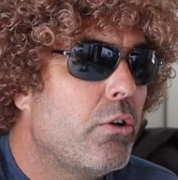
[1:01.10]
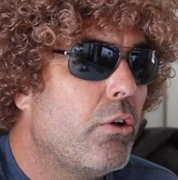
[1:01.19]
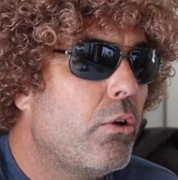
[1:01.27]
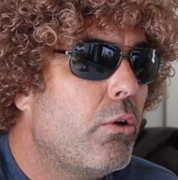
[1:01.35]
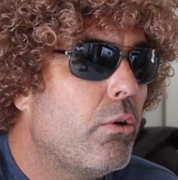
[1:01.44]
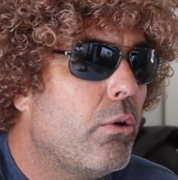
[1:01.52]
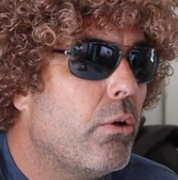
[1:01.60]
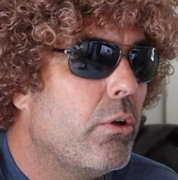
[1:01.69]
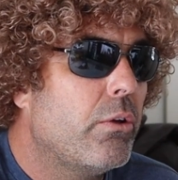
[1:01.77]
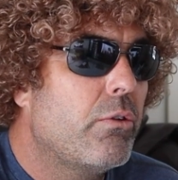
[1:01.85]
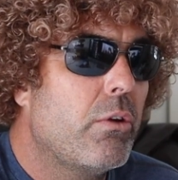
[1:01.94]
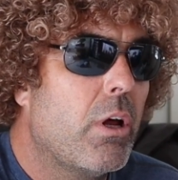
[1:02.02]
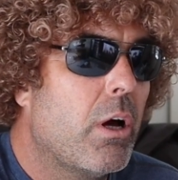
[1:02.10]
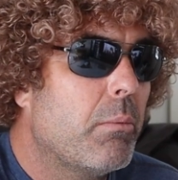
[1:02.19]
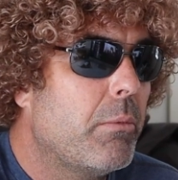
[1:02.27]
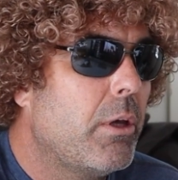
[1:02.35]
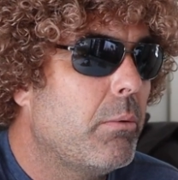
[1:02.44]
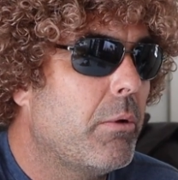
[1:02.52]
Dude, it's
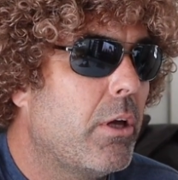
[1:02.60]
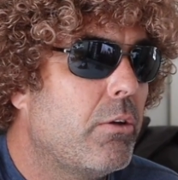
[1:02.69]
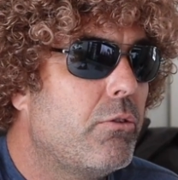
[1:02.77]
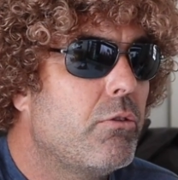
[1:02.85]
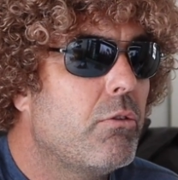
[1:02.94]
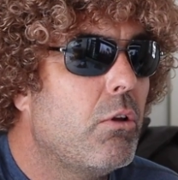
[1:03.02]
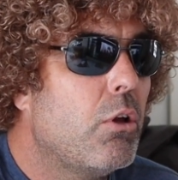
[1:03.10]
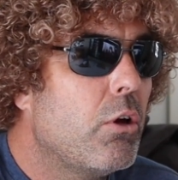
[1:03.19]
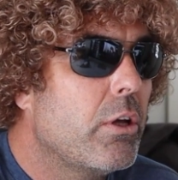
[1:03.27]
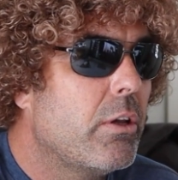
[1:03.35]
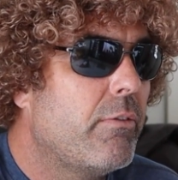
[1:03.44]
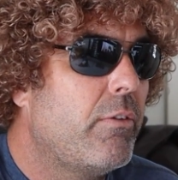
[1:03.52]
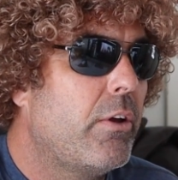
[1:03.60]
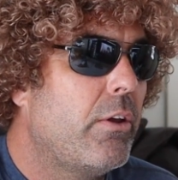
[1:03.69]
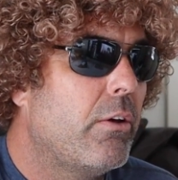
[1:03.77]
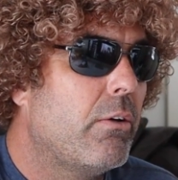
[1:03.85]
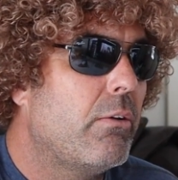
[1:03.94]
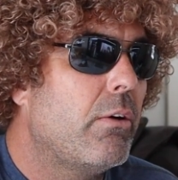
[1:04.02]
not me, man. Just look at the
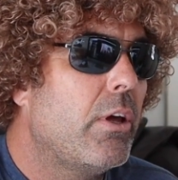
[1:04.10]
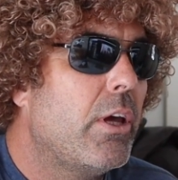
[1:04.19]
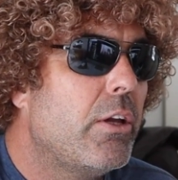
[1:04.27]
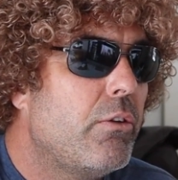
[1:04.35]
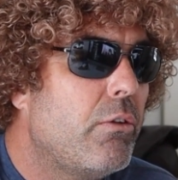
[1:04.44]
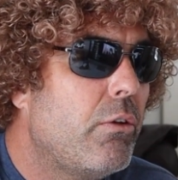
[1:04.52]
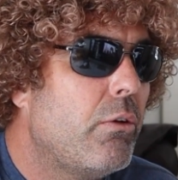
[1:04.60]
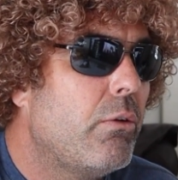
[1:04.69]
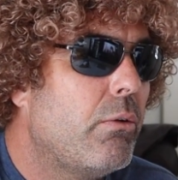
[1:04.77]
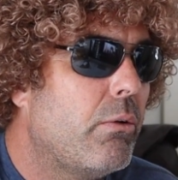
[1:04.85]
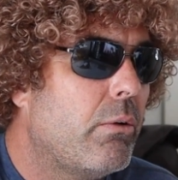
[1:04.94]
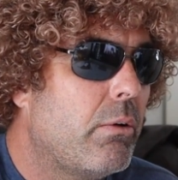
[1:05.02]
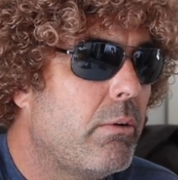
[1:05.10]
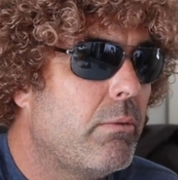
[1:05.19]
video. It's you.